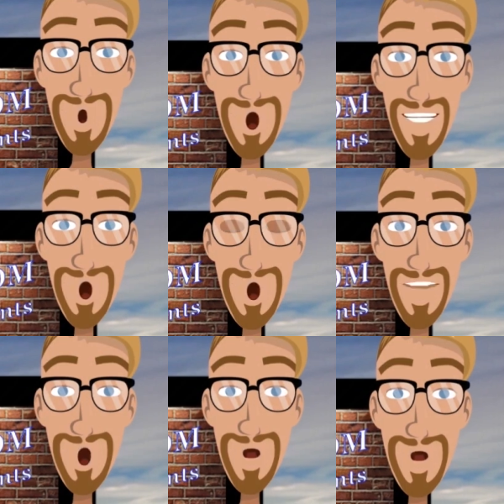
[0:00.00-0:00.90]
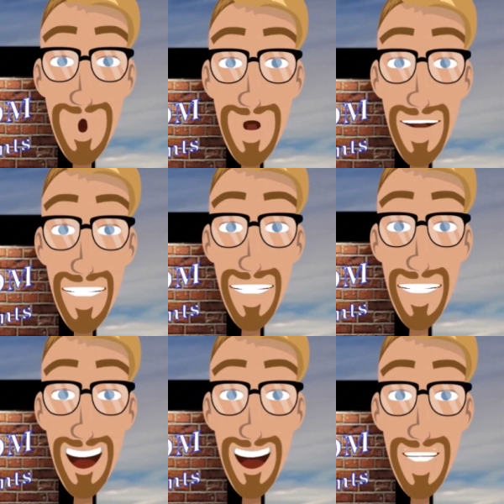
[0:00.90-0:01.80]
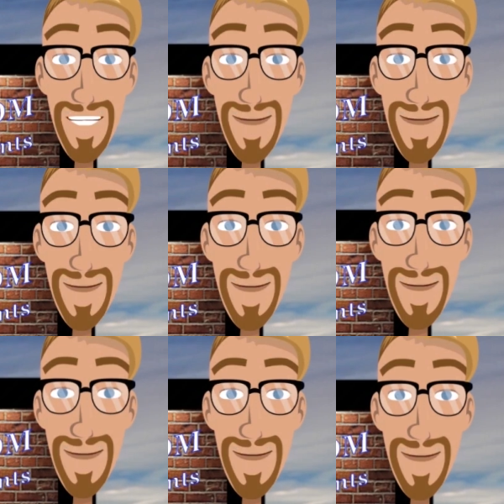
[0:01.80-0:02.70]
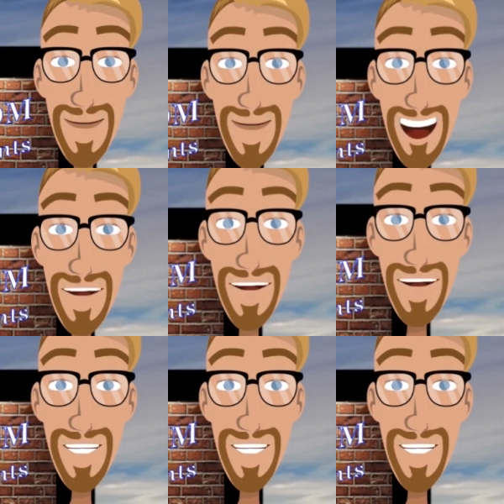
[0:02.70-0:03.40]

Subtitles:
mark on the floor where he should stand. Then he